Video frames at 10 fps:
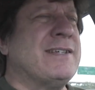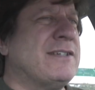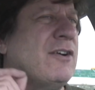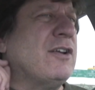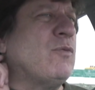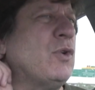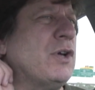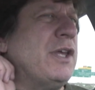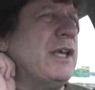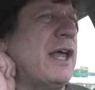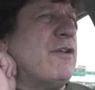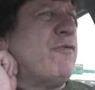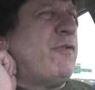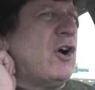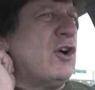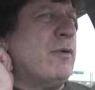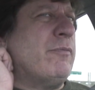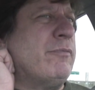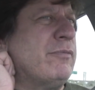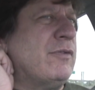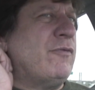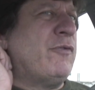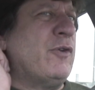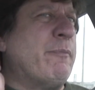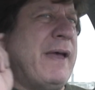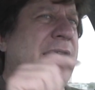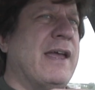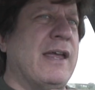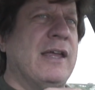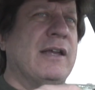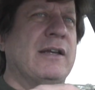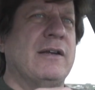started working on a farm for pay